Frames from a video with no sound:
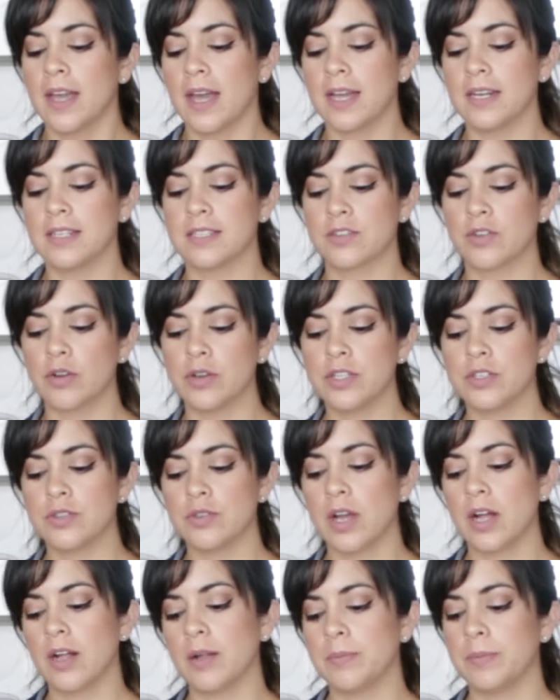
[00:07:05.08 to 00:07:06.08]
and it's going to
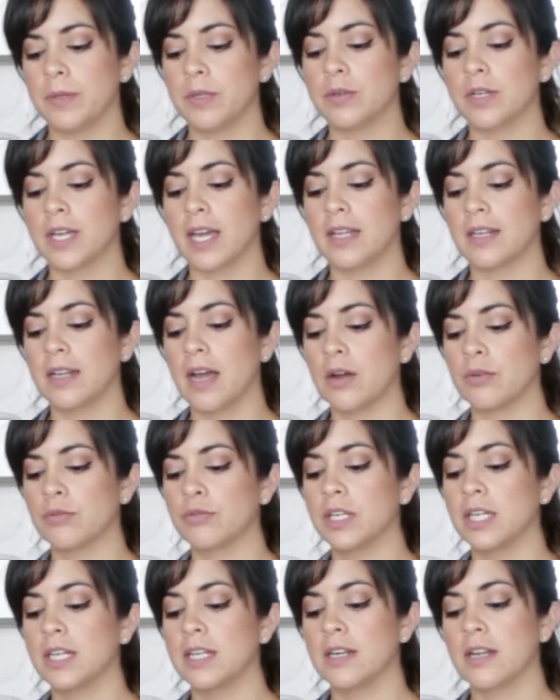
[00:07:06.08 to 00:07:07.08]
help you get a
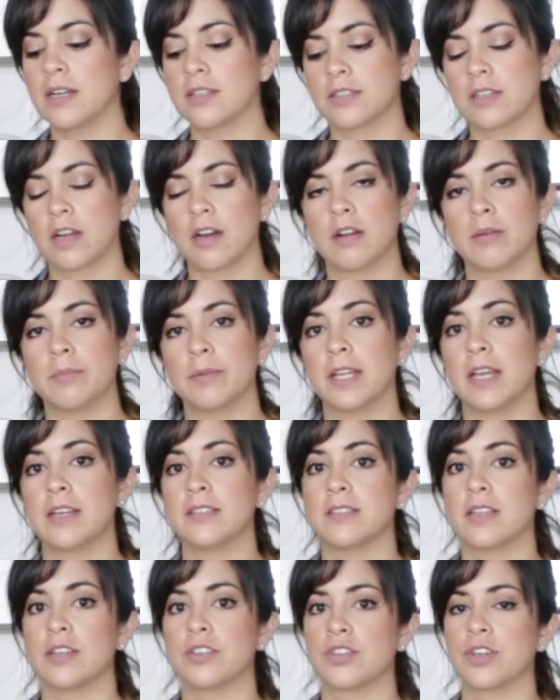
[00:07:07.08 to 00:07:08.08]
really nice
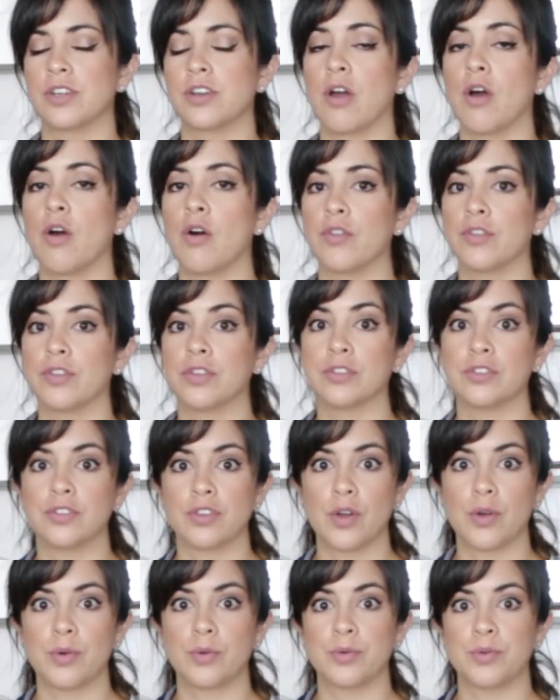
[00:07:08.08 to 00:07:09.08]
caramelization on the dough.